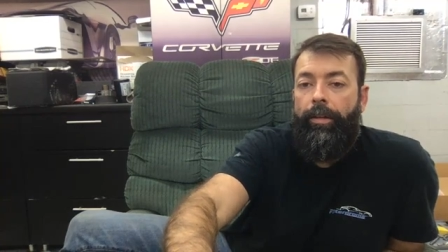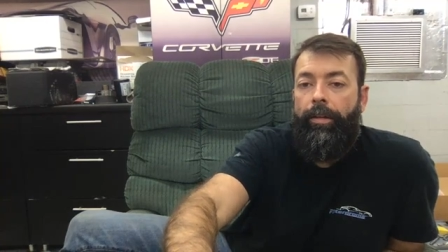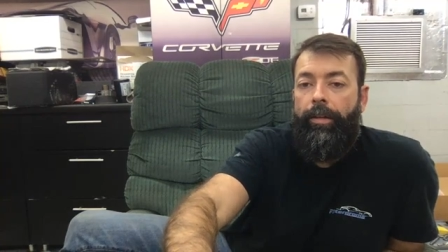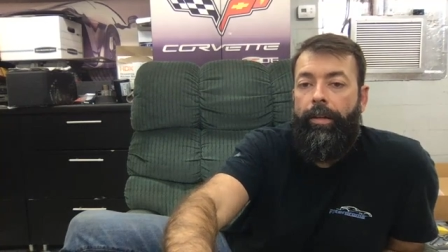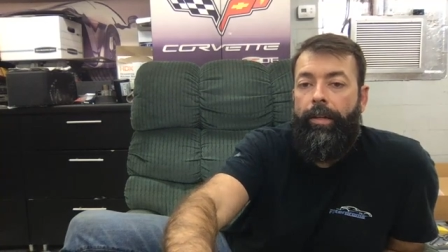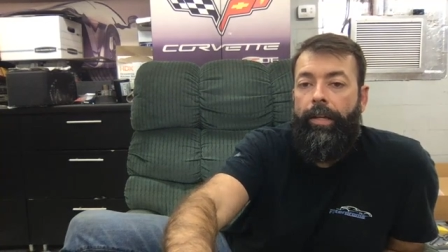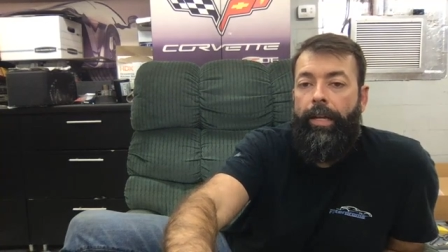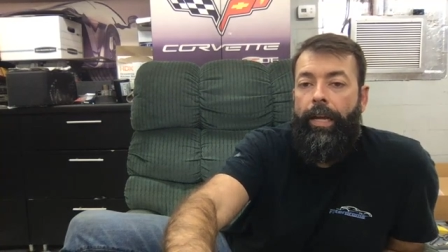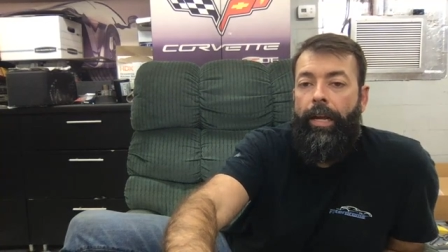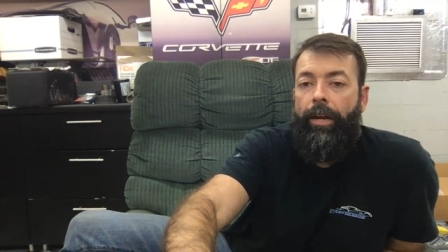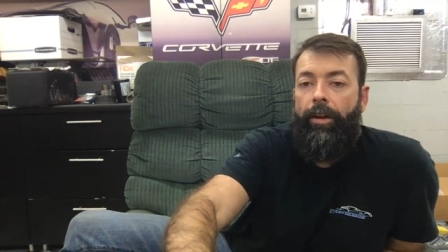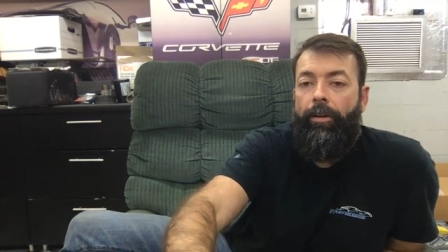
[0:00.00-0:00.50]

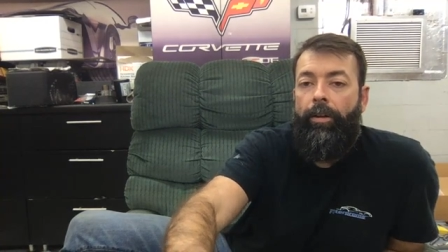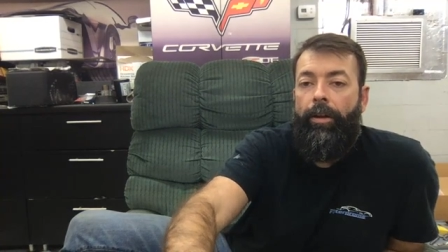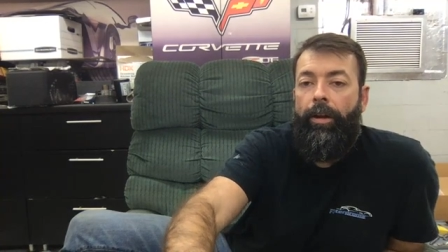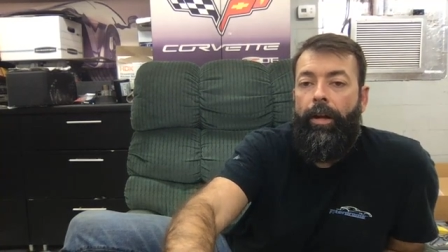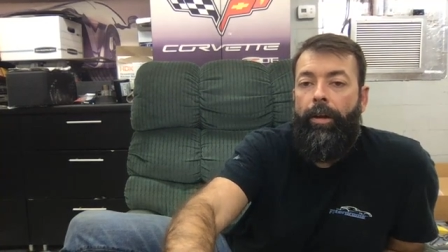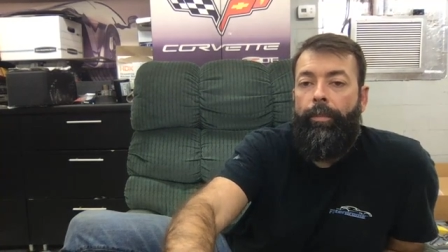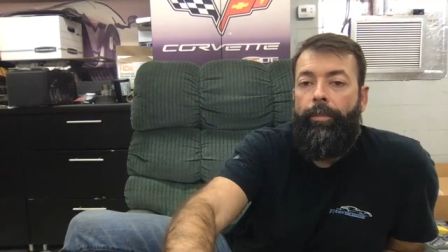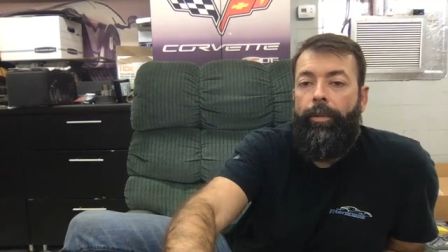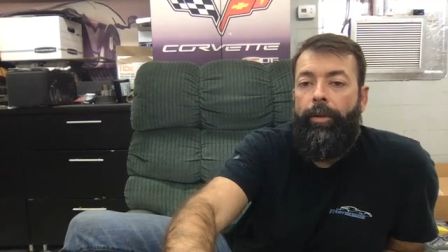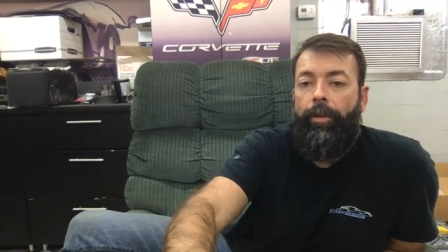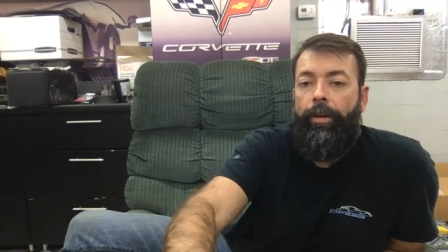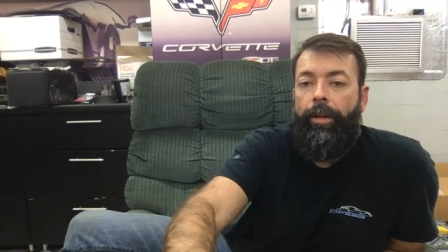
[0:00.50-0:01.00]
Garrett
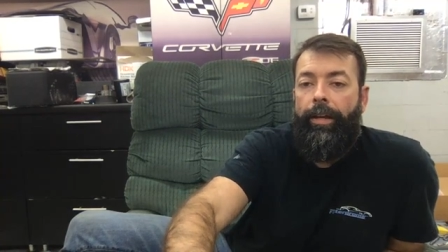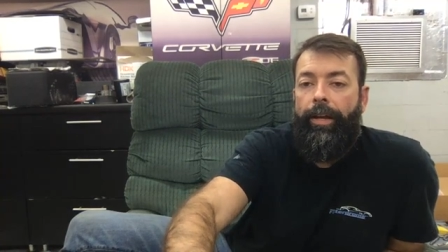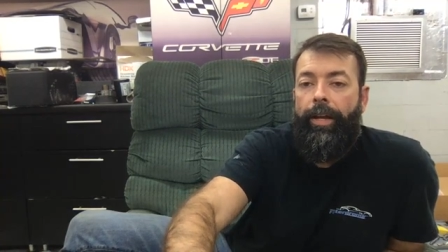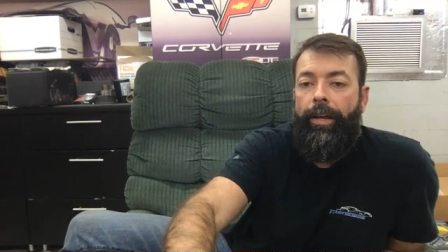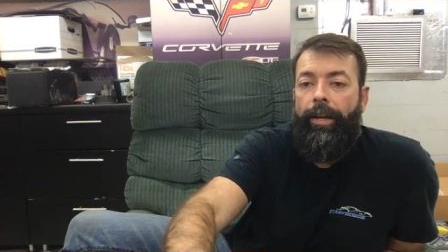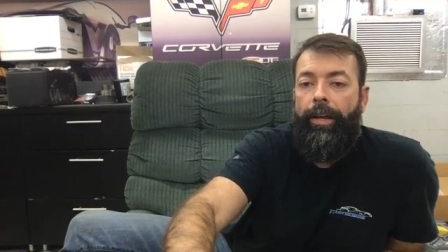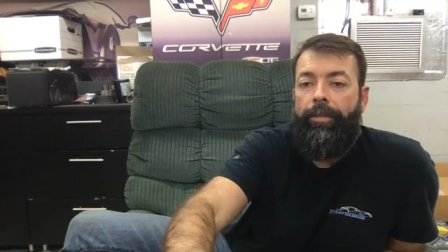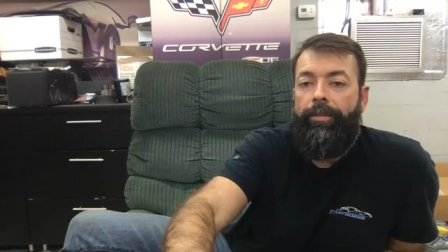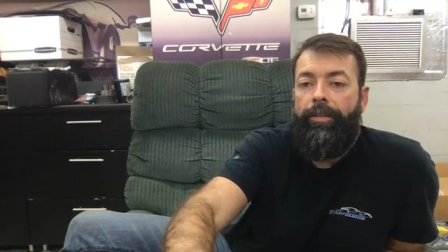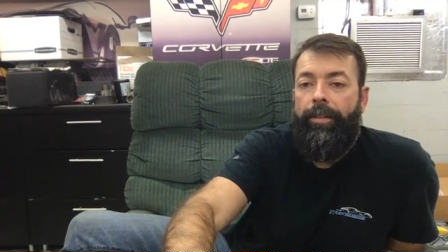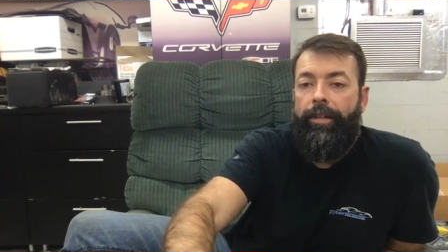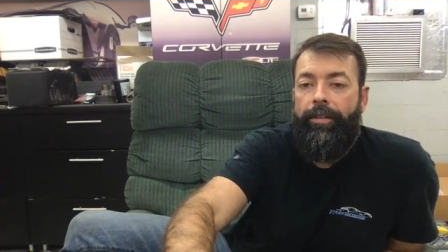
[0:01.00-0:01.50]
uploading
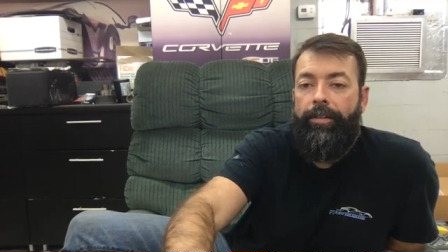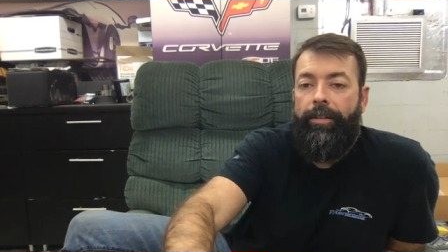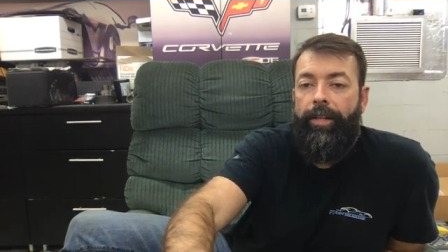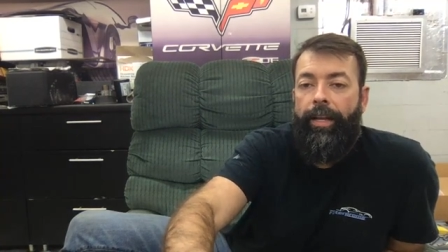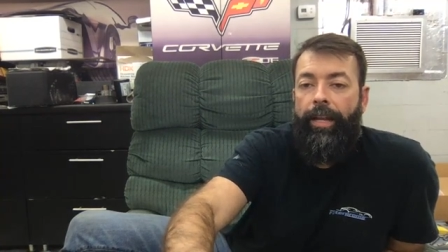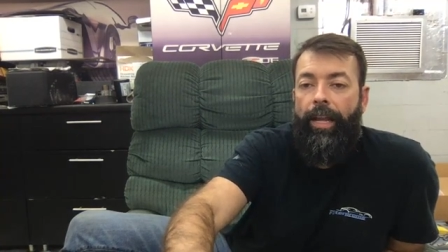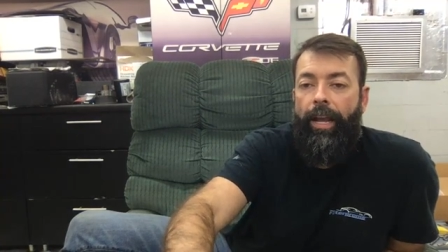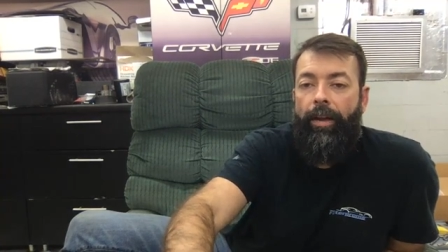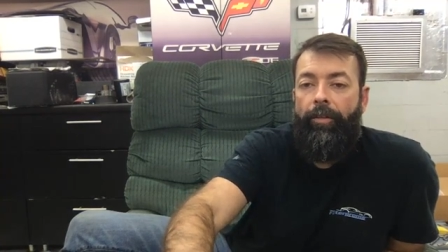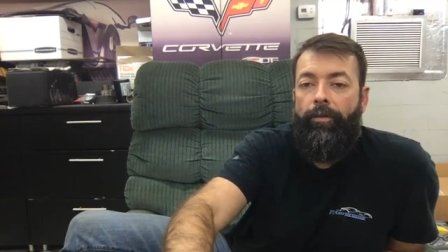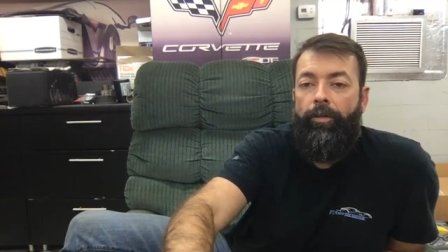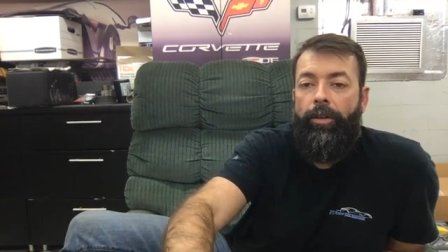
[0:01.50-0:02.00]
next. It's
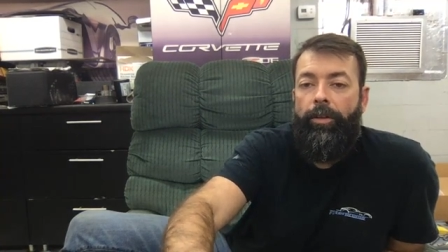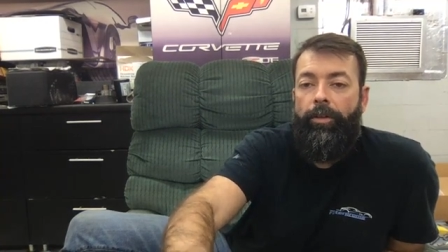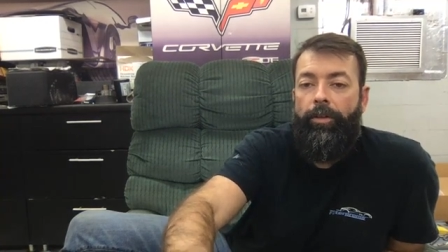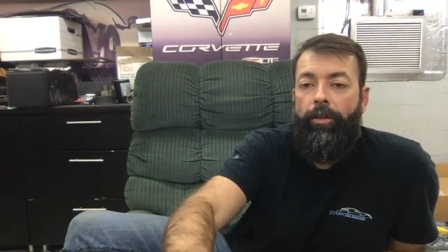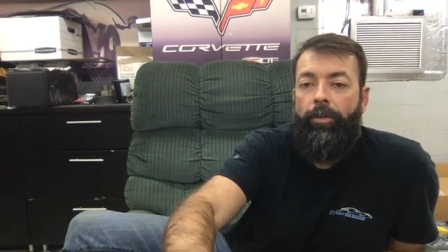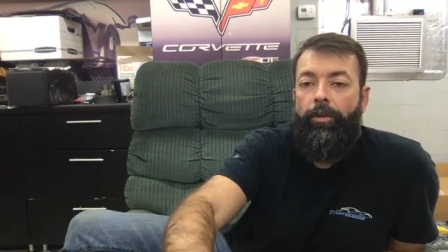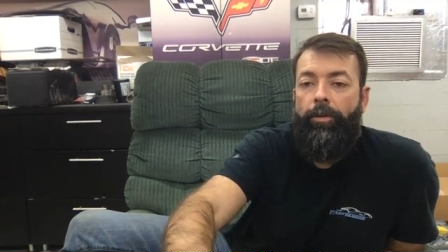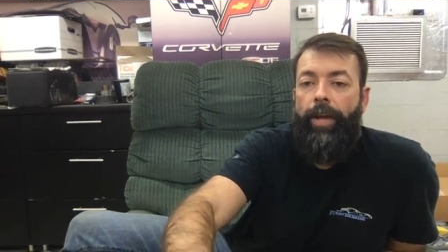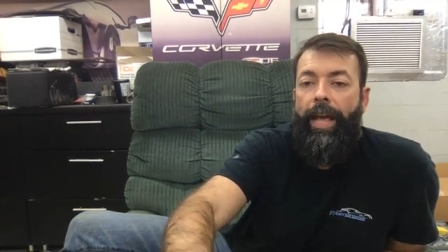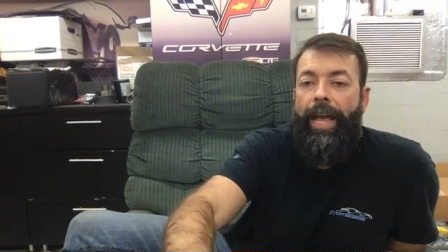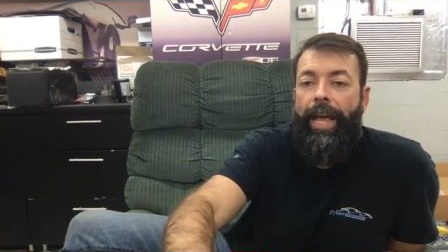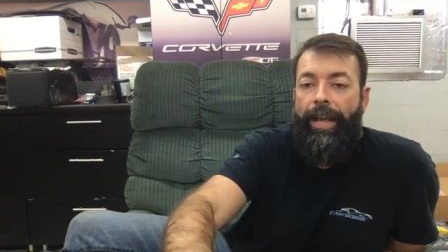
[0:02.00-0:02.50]
like every
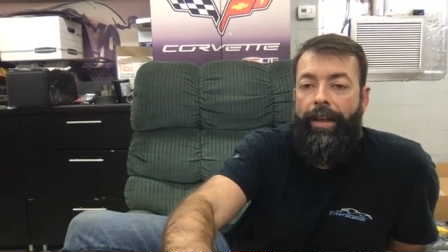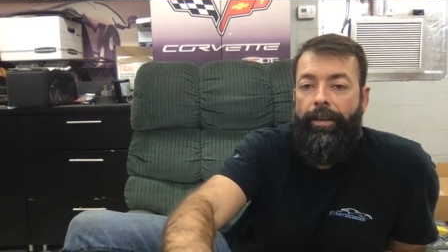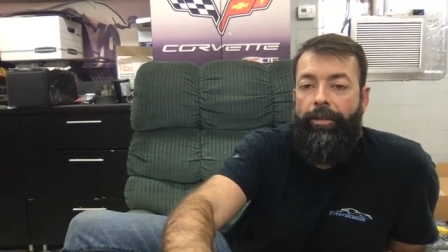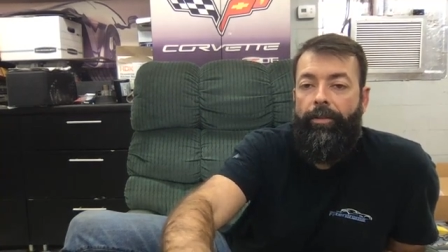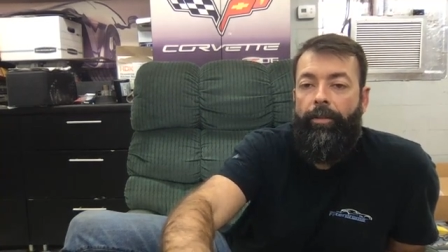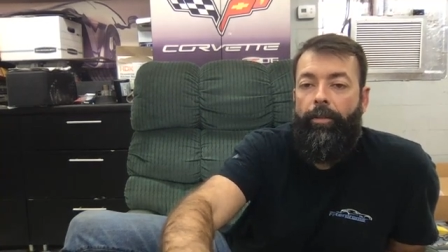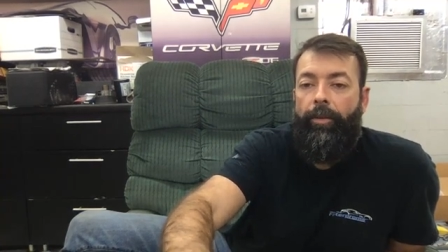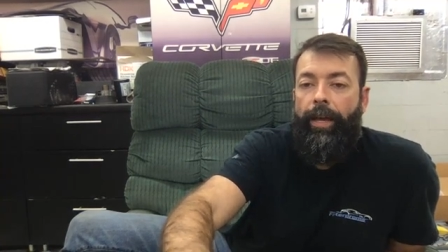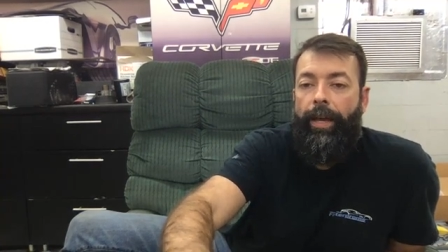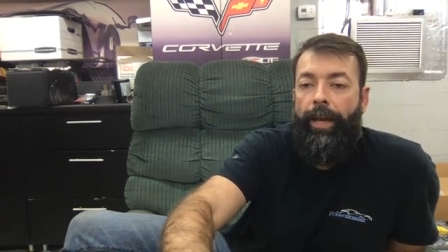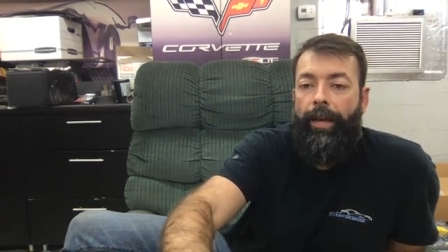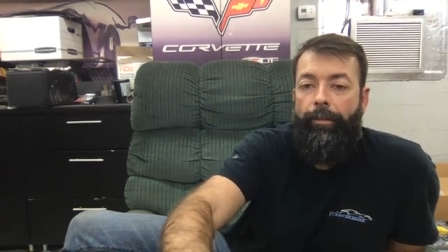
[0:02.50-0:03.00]
2 days.
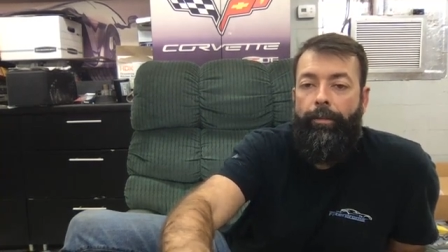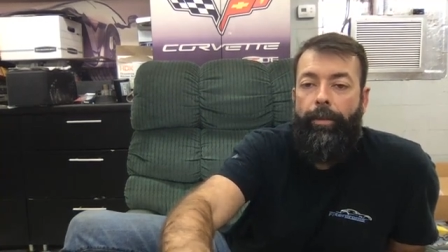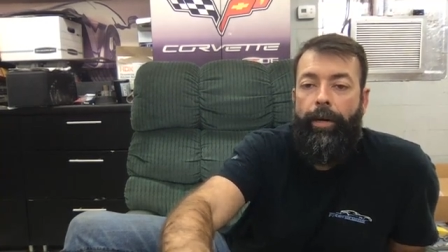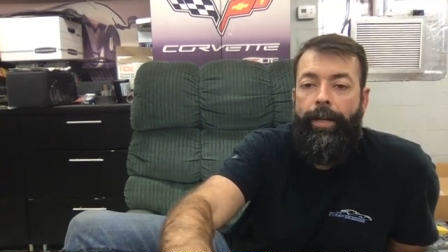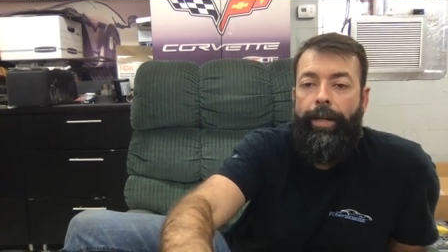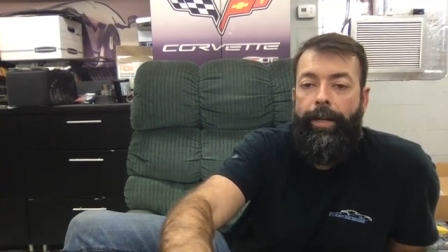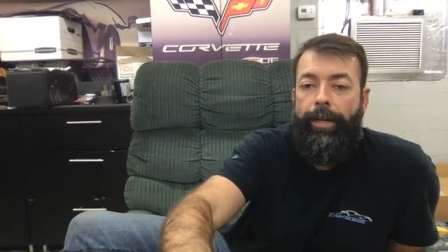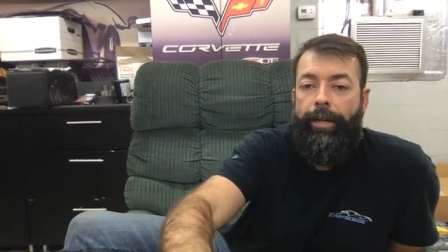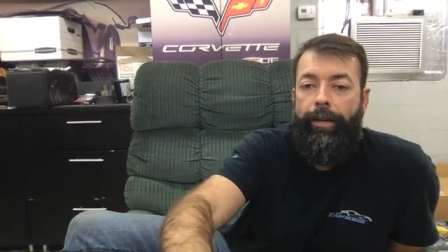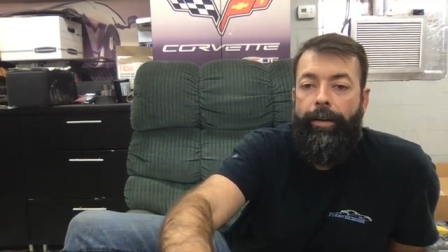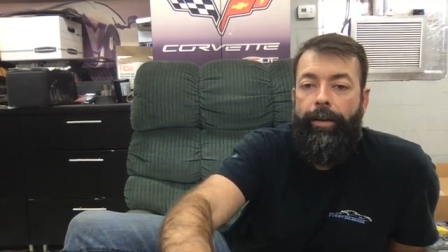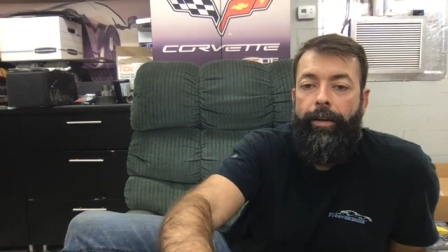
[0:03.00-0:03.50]
Okay,
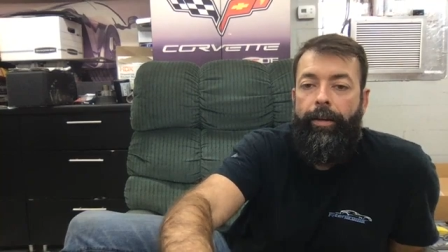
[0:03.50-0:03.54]
buddy.